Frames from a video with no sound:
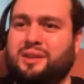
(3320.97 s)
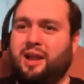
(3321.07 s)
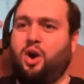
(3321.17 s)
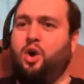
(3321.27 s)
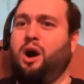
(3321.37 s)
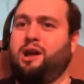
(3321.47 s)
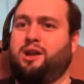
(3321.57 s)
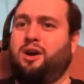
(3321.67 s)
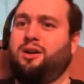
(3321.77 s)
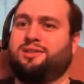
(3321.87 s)
like, oh, I
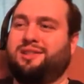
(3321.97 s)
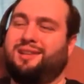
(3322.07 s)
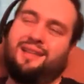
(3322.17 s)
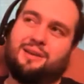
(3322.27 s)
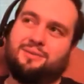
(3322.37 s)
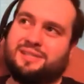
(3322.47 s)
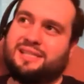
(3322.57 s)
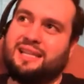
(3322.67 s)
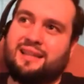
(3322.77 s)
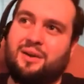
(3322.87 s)
caused it. Like I don't
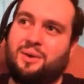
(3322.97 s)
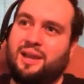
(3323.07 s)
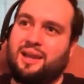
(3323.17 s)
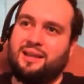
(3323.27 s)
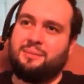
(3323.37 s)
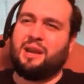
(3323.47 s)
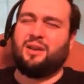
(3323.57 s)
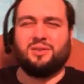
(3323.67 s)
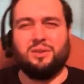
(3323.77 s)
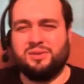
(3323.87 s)
see it that way, but I
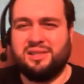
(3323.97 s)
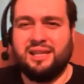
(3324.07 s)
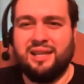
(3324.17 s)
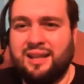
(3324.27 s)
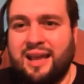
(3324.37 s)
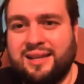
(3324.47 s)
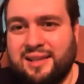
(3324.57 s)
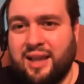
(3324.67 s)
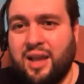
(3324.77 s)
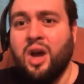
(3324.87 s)
also don't see it as
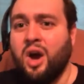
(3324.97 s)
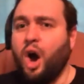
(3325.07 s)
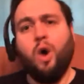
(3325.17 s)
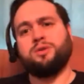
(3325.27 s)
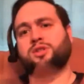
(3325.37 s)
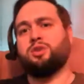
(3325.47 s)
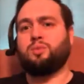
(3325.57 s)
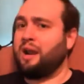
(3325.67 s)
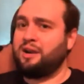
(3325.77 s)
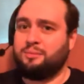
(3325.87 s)
like, oh, it's just a
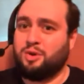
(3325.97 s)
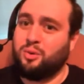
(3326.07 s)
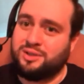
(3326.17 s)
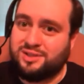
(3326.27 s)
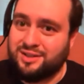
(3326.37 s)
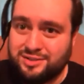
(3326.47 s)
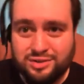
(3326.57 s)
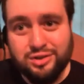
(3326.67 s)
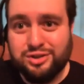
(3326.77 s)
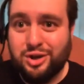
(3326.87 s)
random coincidence,
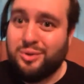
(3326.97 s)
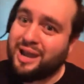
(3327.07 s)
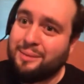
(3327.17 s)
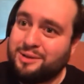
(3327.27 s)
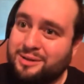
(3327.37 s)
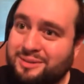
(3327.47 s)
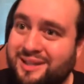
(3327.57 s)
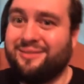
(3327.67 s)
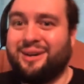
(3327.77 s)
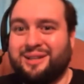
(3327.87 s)
just so happened to
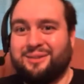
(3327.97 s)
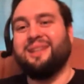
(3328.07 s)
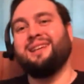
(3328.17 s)
be while